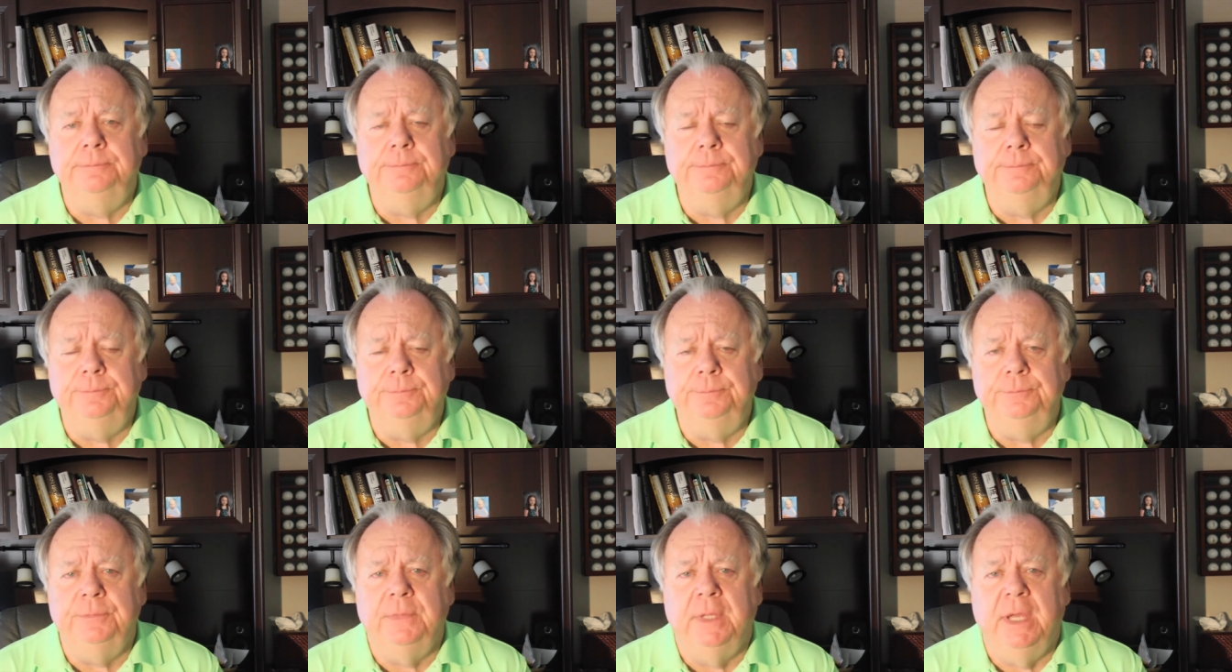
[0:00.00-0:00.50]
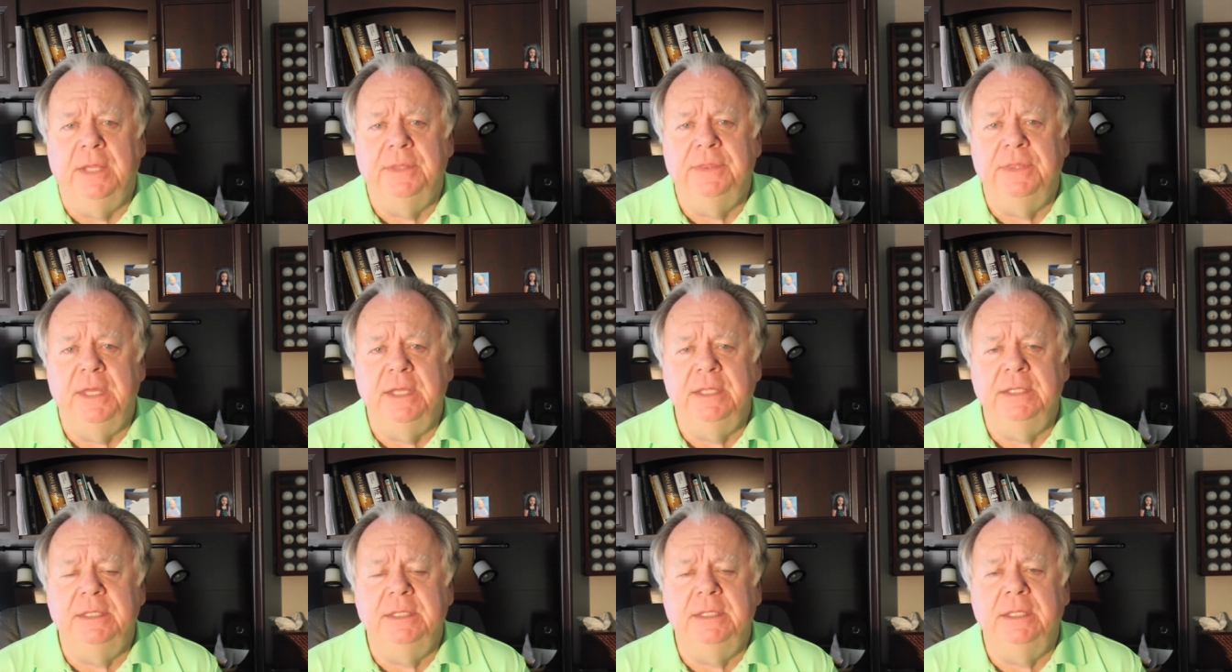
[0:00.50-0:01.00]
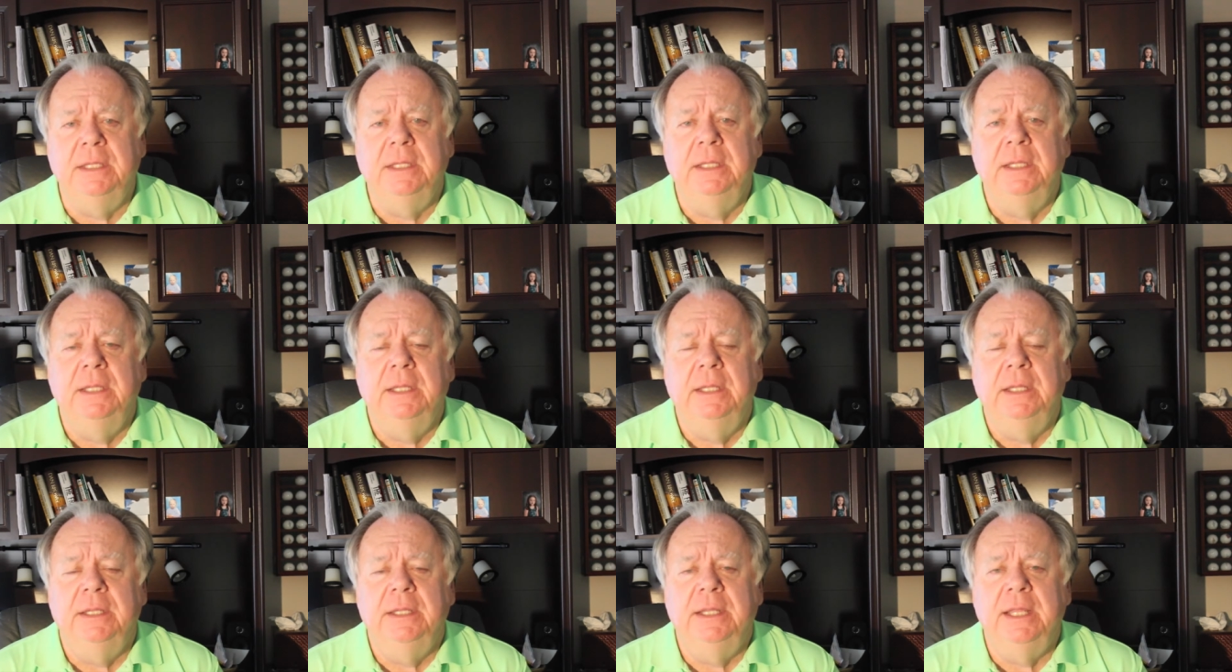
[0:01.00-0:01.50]
I think
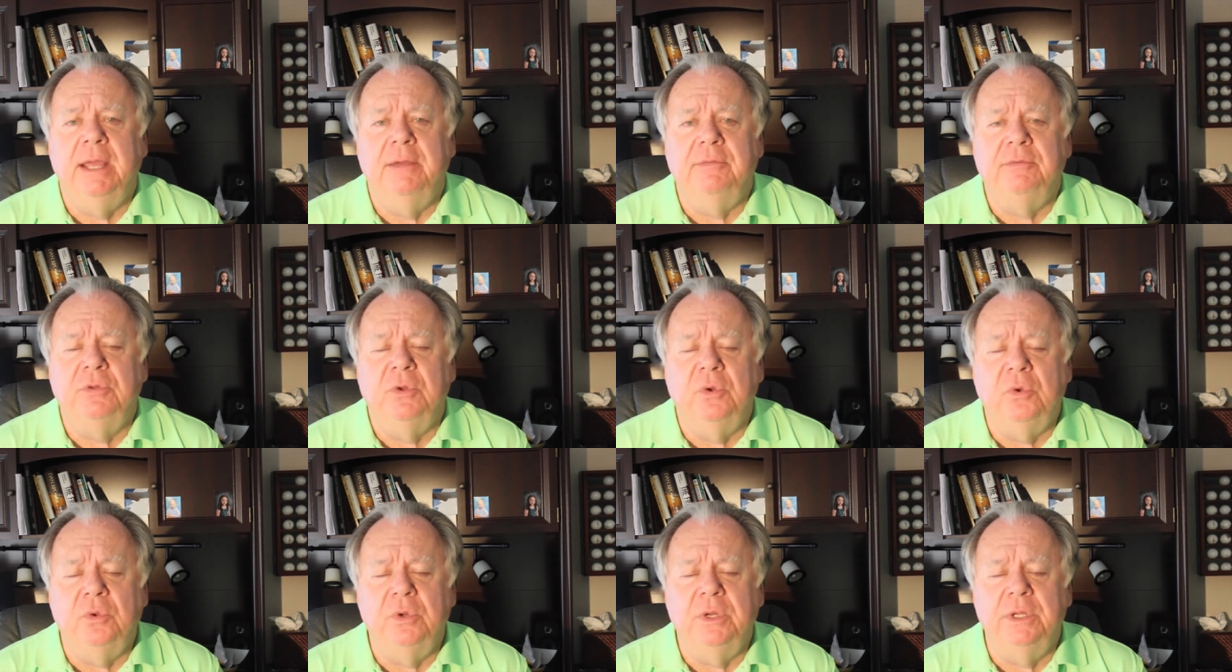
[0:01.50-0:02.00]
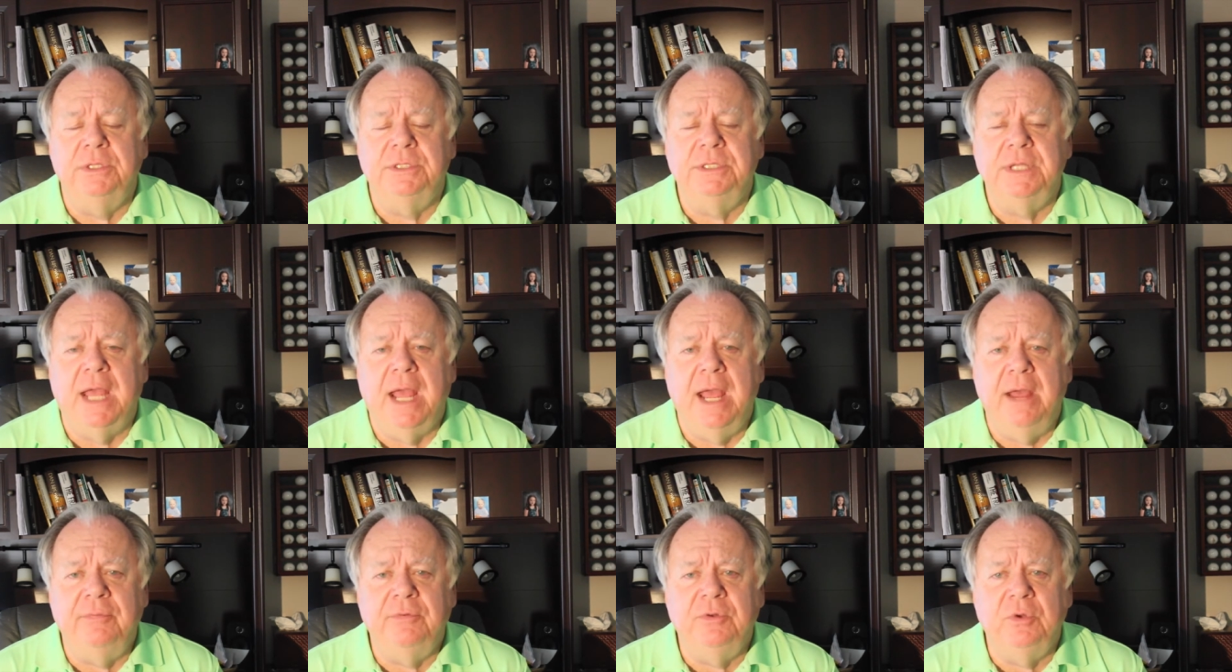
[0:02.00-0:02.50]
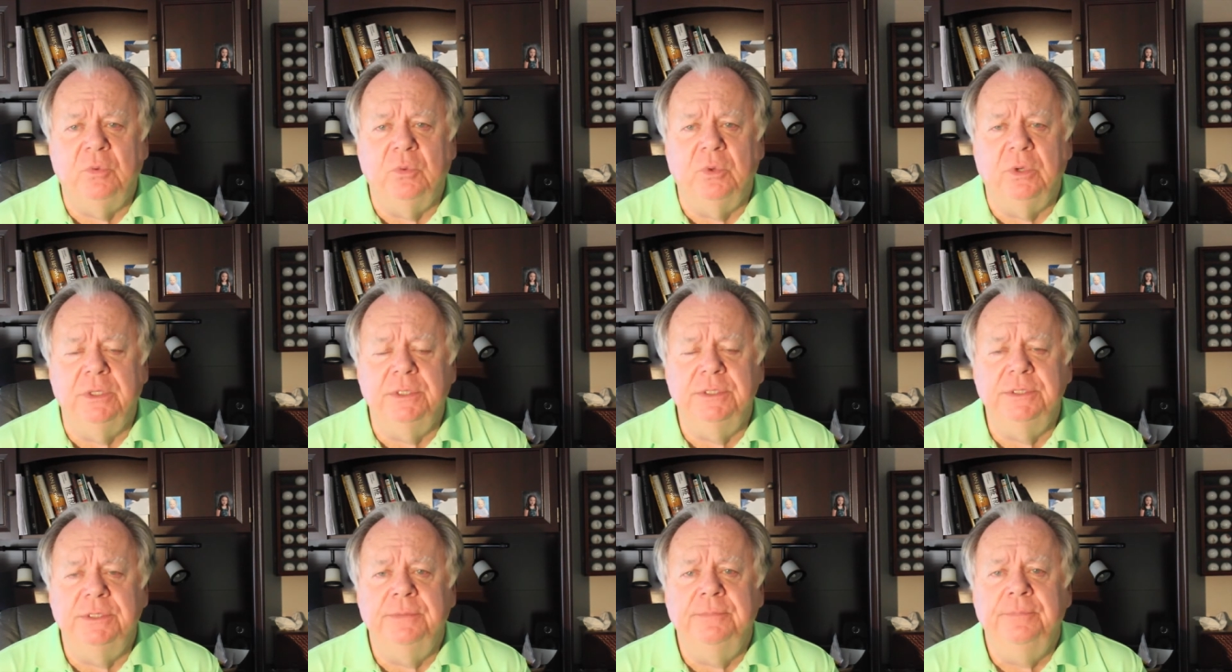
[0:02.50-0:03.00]
they have told us
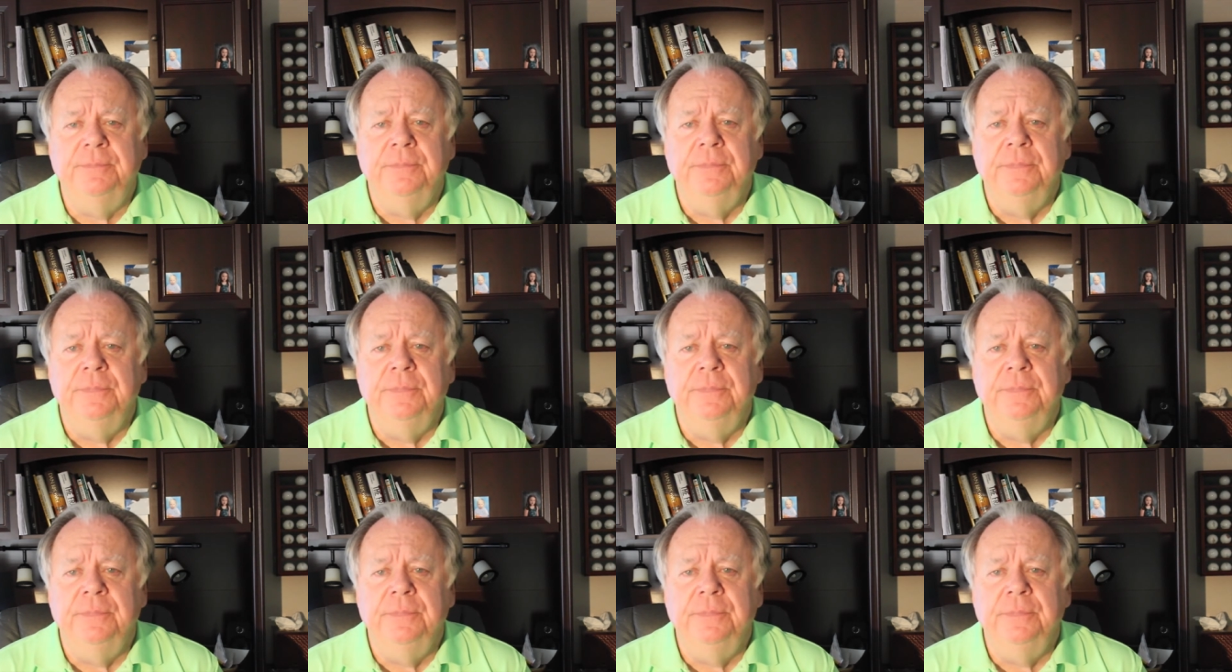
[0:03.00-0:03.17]
afterwards